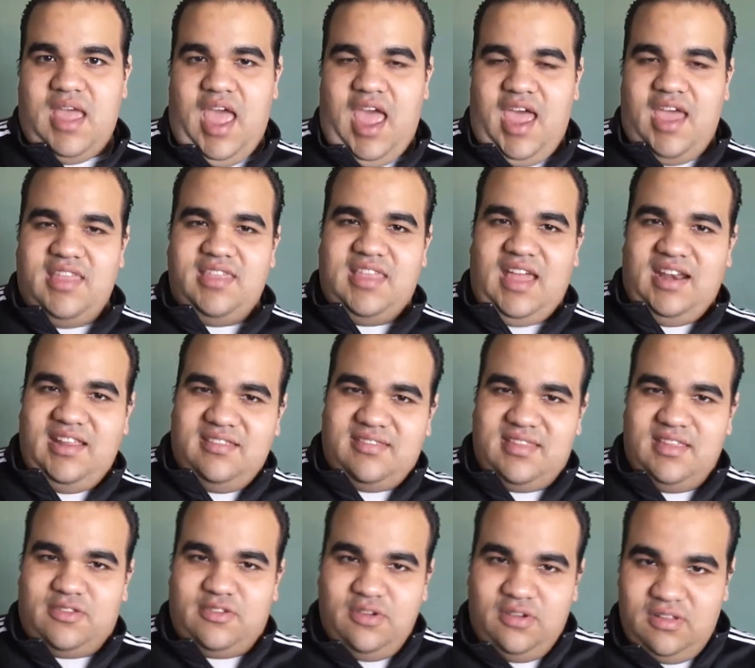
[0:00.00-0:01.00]
And that is
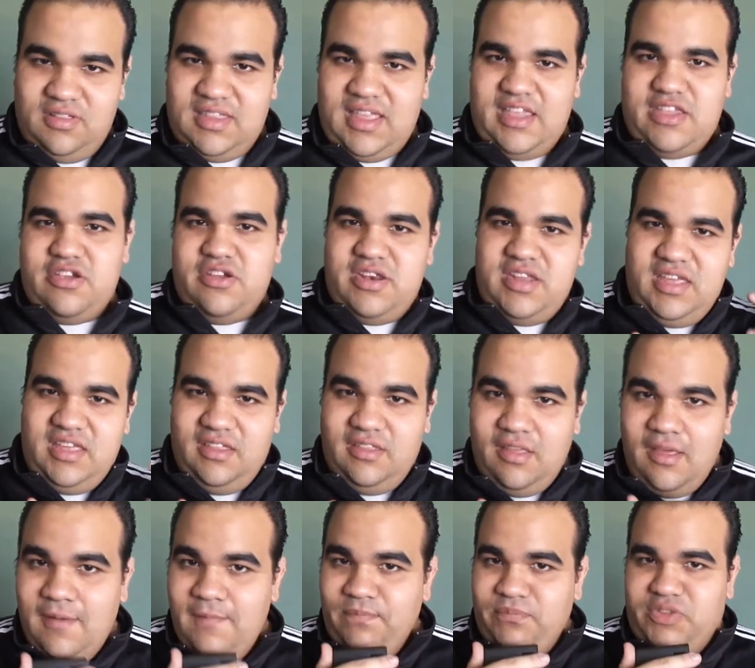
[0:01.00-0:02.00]
the tool that you need
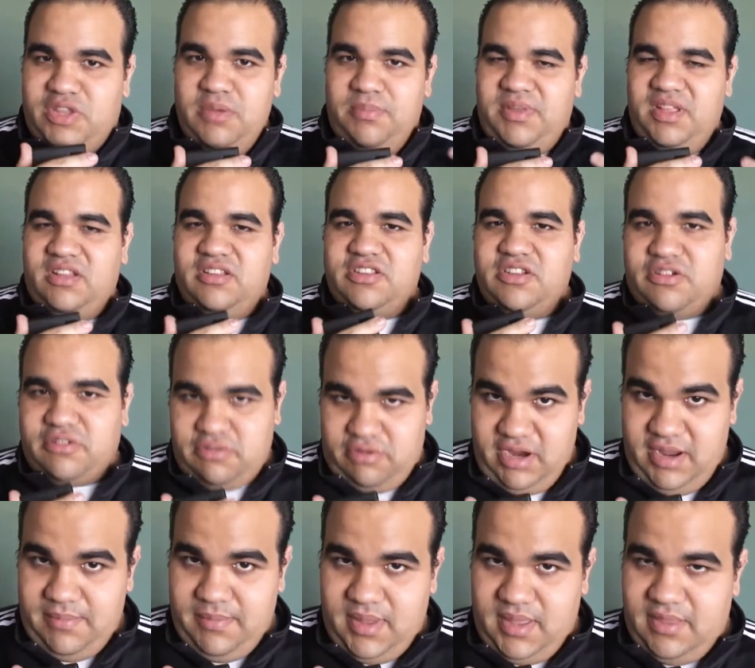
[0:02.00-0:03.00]
to build your
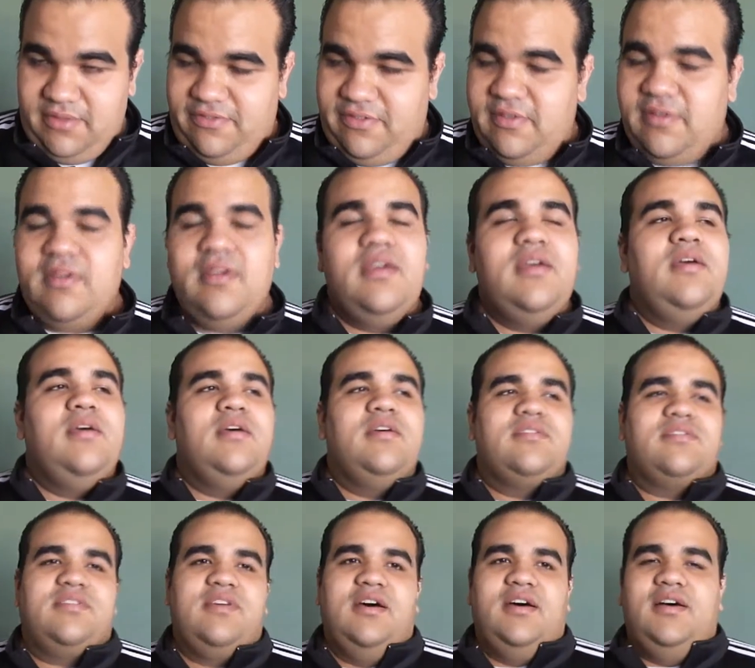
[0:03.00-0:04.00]
dream of.
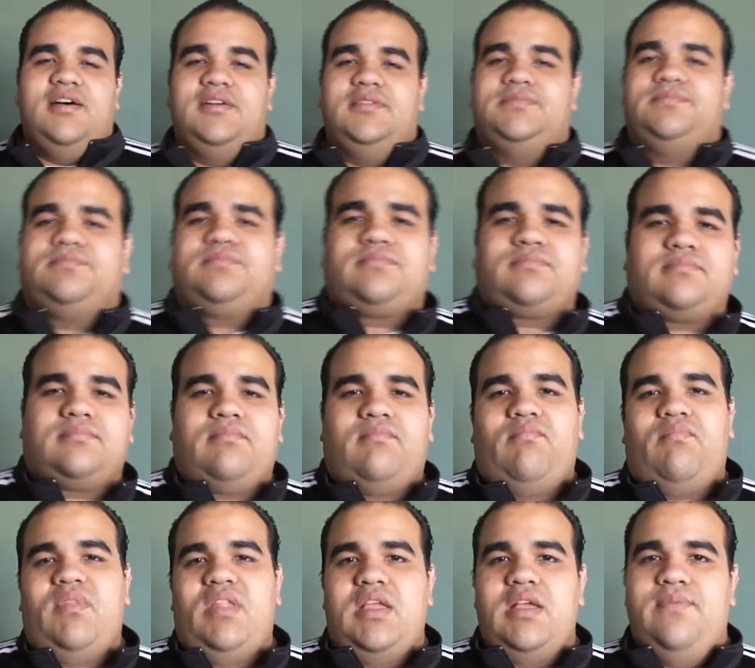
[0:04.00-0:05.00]
So
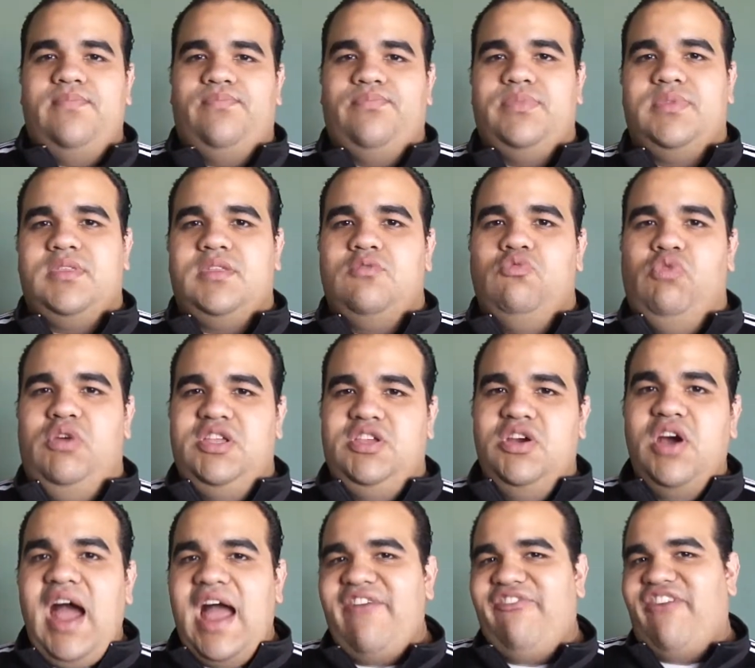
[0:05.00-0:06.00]
when
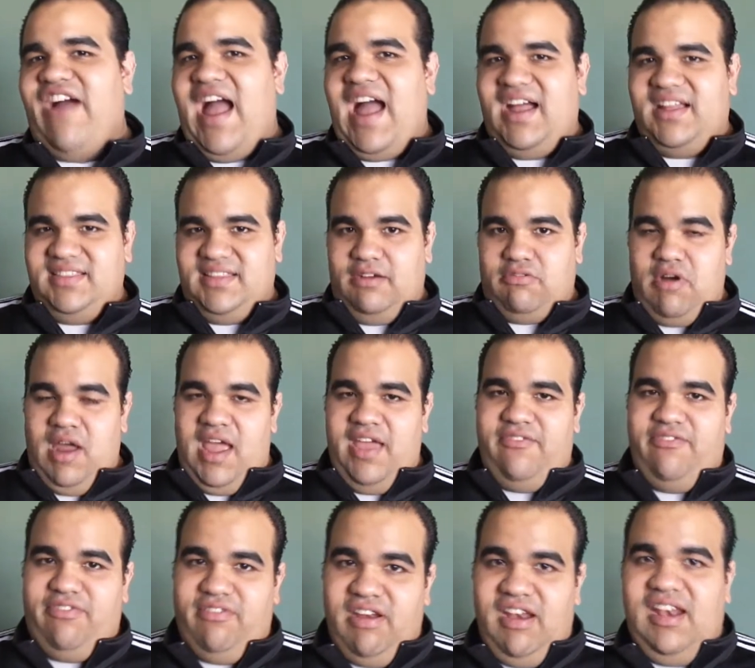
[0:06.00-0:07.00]
you find the
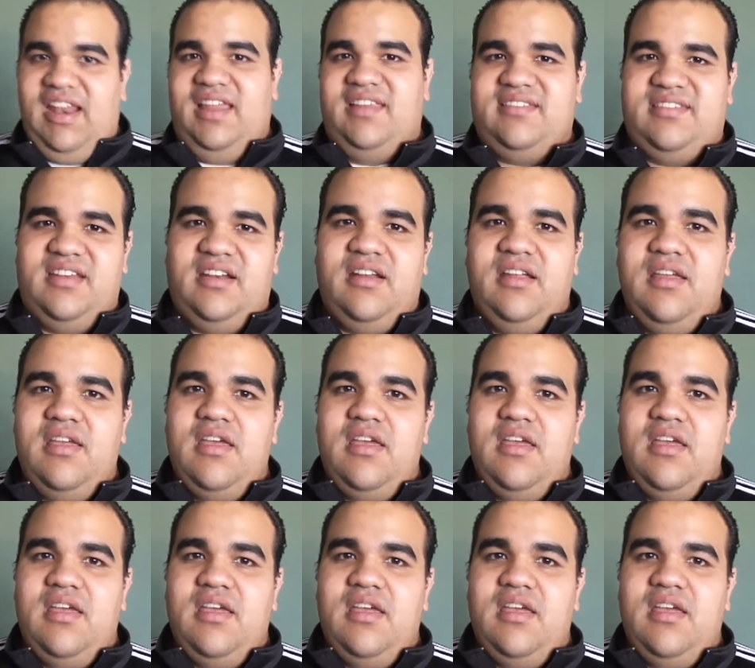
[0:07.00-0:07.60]
right freelancer,